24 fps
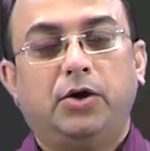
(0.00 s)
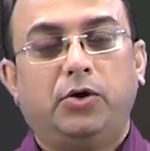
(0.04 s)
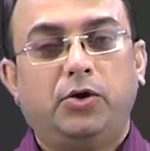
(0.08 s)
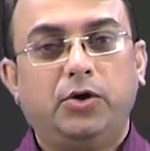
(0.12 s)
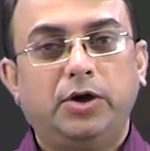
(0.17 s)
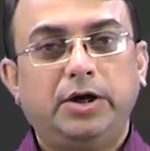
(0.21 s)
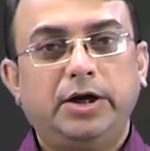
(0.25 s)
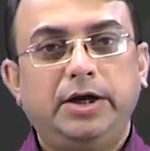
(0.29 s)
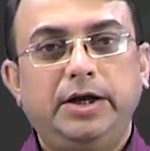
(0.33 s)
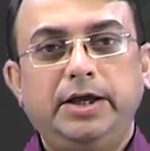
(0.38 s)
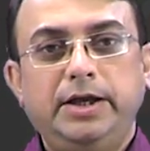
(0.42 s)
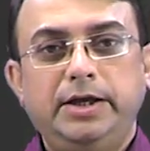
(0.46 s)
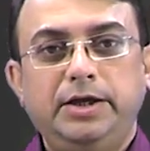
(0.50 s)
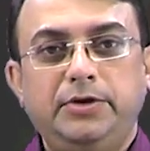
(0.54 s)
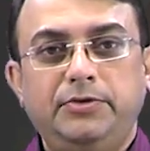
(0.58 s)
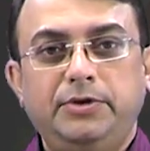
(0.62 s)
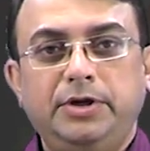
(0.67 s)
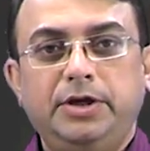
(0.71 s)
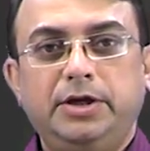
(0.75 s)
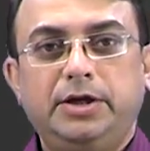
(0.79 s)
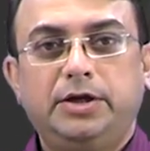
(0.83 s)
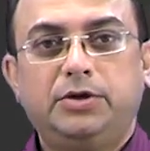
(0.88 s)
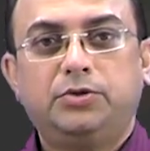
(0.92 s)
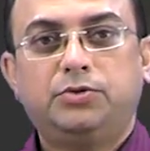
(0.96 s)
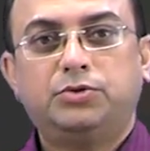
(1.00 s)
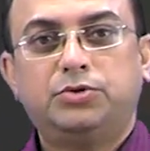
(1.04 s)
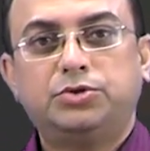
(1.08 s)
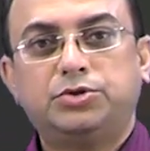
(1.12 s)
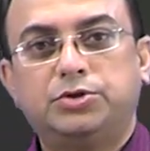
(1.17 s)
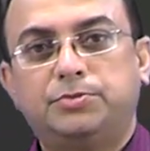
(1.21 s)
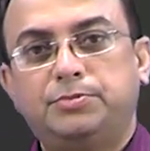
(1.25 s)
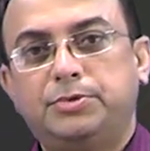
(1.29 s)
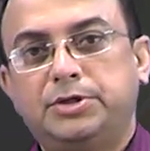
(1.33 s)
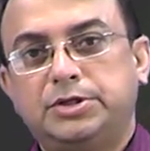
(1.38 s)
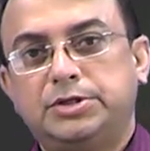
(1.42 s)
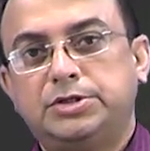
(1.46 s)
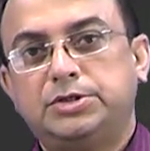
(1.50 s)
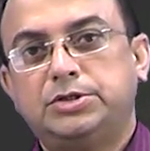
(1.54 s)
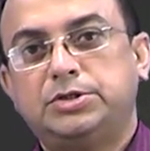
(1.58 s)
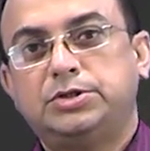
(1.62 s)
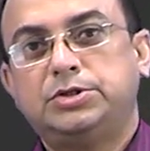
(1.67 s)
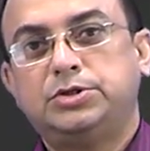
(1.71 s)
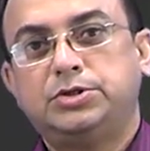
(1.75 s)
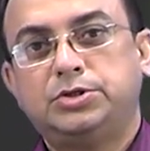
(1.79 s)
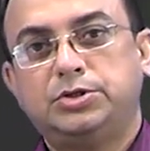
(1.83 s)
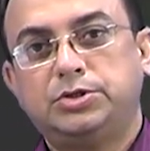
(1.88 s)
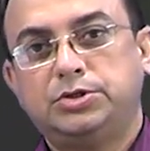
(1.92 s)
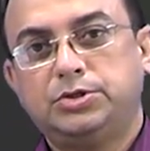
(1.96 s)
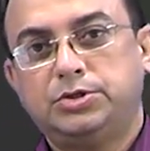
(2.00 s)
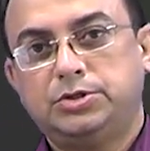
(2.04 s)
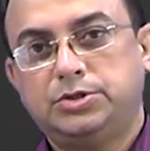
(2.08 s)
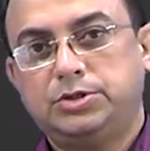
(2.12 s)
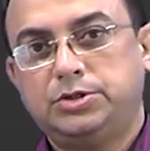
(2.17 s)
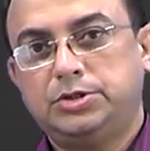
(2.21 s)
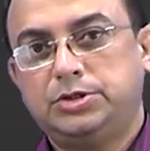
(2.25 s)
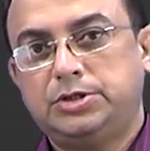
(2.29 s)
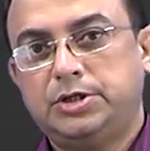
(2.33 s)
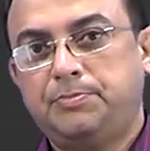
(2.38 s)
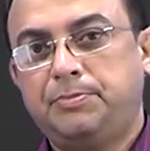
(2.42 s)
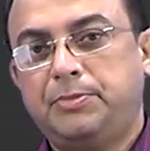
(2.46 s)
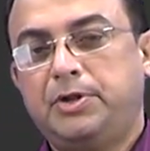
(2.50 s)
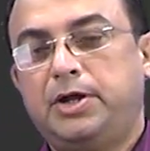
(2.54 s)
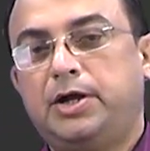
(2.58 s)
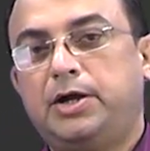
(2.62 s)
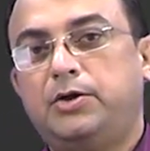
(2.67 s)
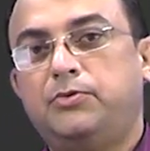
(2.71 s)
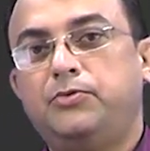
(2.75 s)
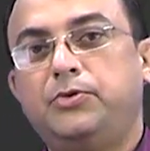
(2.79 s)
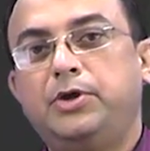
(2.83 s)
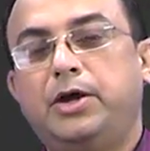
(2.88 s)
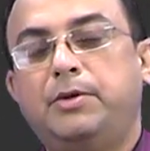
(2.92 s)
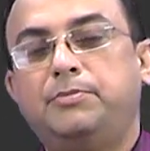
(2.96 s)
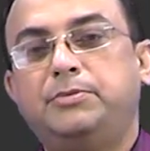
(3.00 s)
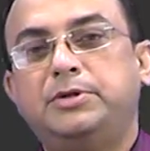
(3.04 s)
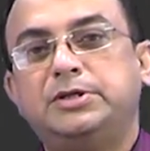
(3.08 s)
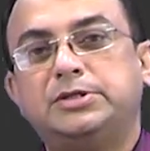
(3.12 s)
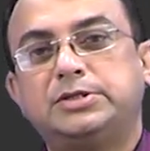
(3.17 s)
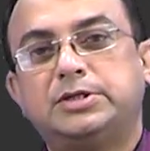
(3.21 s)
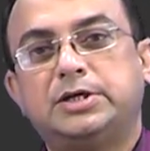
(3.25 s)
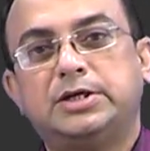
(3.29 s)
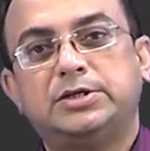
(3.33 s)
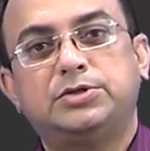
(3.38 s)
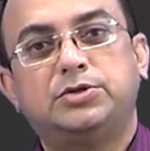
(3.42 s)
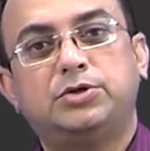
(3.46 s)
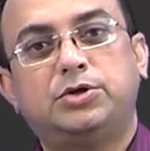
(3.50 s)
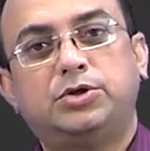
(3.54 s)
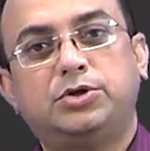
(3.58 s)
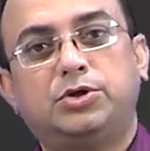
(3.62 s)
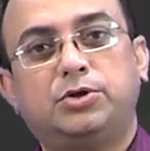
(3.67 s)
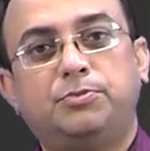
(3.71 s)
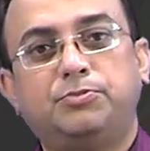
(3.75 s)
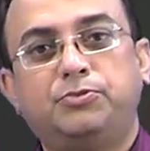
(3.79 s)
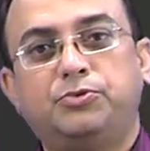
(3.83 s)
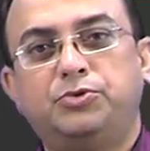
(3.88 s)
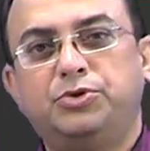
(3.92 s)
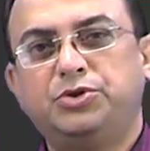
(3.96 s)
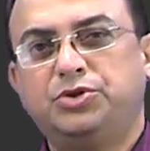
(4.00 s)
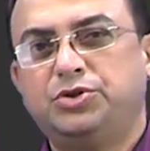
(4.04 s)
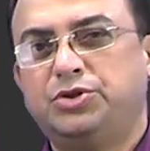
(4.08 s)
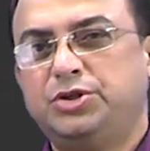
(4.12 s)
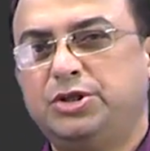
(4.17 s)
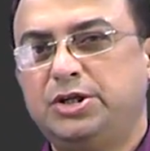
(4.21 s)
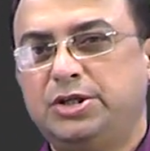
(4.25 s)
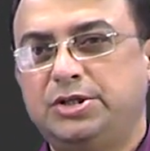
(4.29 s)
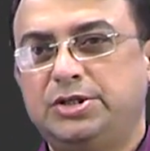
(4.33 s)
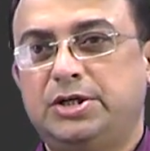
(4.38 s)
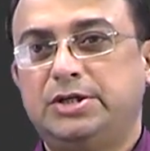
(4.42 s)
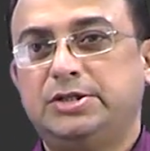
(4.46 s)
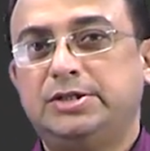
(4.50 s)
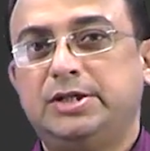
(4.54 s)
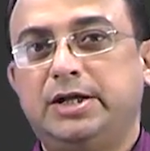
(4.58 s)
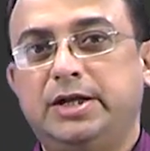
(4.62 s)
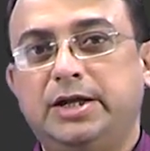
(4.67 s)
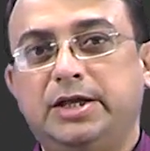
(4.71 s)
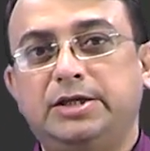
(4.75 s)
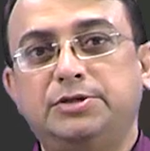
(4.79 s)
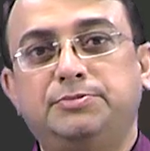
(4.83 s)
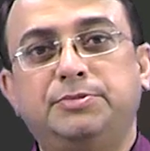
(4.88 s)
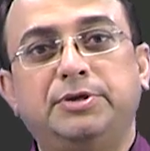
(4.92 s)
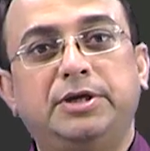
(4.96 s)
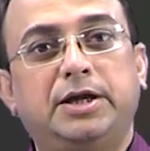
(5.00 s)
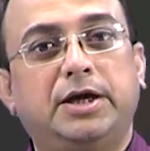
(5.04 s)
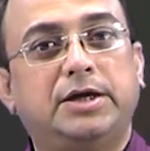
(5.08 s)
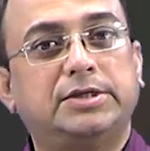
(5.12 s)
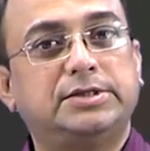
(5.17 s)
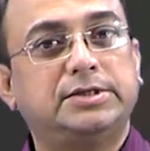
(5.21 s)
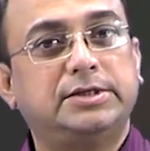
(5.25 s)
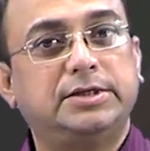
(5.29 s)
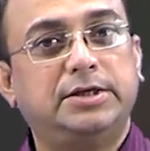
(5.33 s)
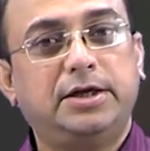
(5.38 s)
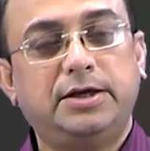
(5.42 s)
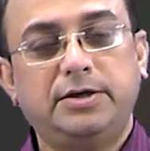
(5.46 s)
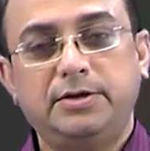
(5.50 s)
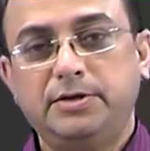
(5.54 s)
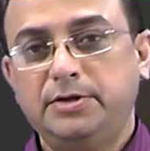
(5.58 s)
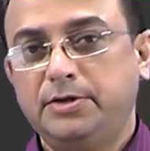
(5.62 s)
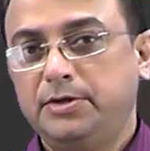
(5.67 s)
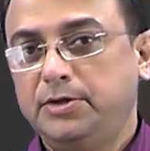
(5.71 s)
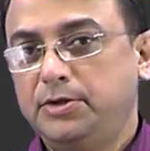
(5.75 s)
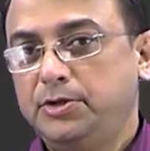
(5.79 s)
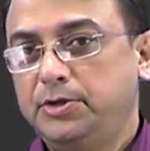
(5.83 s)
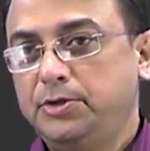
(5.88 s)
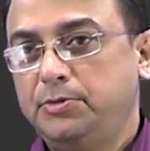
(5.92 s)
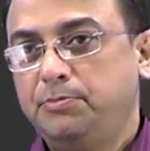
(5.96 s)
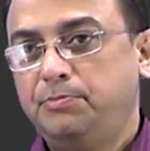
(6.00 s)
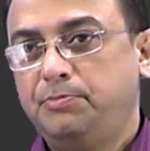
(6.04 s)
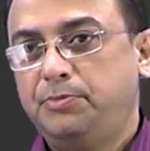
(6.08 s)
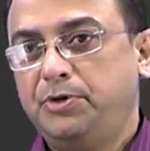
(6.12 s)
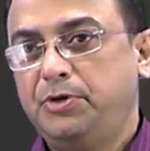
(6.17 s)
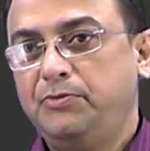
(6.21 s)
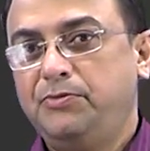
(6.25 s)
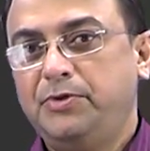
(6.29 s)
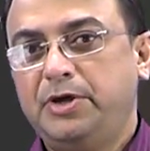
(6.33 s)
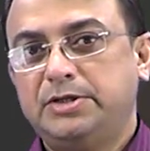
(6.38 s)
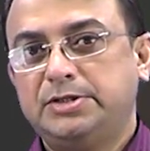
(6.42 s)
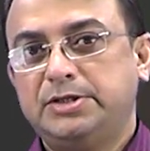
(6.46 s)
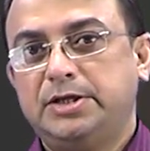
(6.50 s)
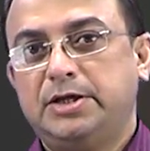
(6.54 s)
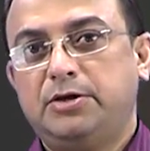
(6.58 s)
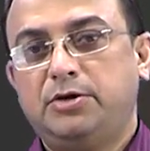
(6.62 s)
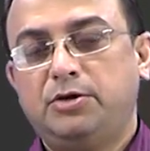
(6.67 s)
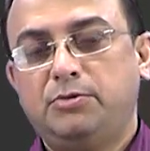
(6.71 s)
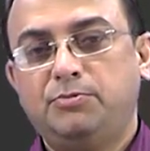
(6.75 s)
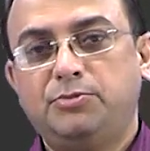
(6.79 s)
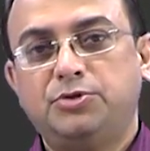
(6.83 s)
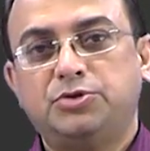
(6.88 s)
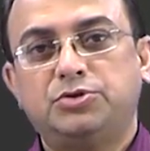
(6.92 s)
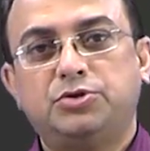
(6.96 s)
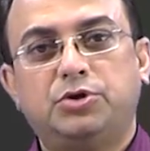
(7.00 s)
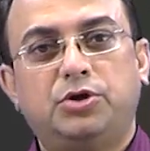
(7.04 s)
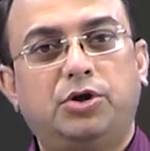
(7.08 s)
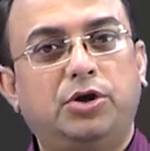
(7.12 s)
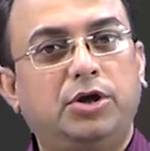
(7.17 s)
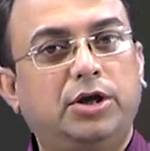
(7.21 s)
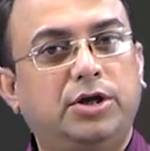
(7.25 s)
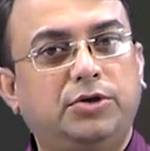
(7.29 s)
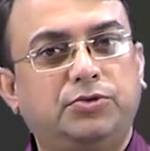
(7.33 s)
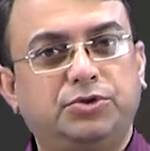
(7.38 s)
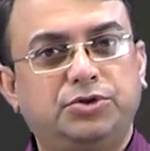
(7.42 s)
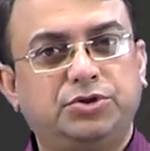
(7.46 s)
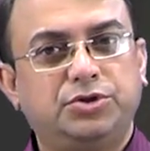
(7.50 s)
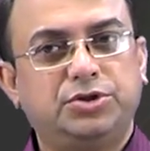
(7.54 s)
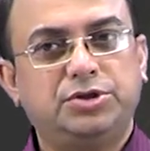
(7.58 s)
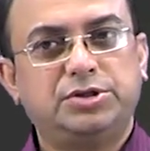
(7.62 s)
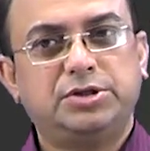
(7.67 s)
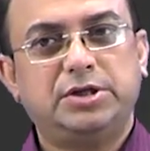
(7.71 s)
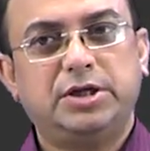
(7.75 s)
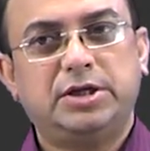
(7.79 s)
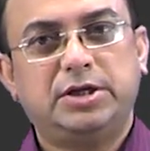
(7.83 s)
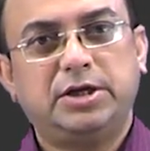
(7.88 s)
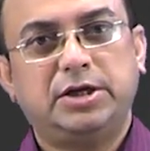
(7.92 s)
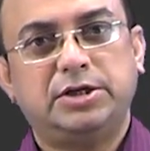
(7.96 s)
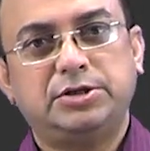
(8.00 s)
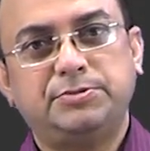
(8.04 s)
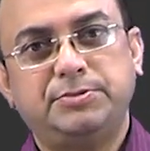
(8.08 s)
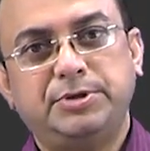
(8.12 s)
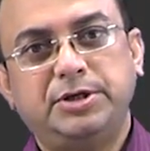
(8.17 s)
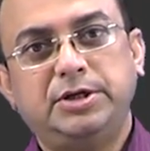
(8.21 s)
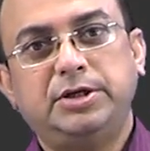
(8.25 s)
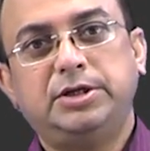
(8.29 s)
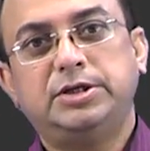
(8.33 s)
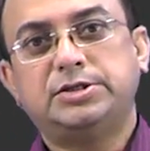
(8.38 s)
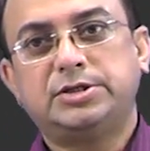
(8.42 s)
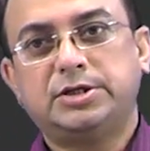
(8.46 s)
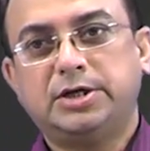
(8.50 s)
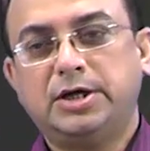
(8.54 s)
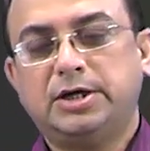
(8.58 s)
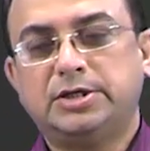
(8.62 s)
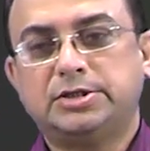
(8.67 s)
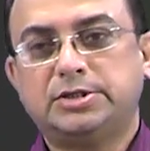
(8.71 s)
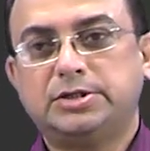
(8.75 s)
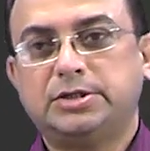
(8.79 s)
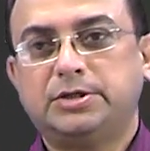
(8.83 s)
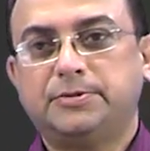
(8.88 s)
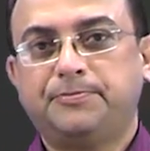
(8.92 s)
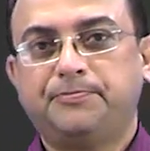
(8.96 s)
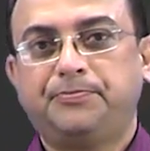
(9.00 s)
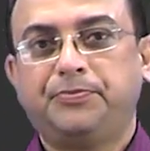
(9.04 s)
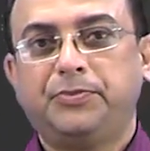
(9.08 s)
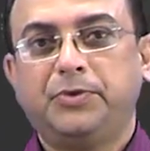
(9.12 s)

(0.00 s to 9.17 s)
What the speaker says: Already during the course of this chapter we have discussed lot of questions and answers that has been asked in the previous year. Almost all the questions that has been discussed,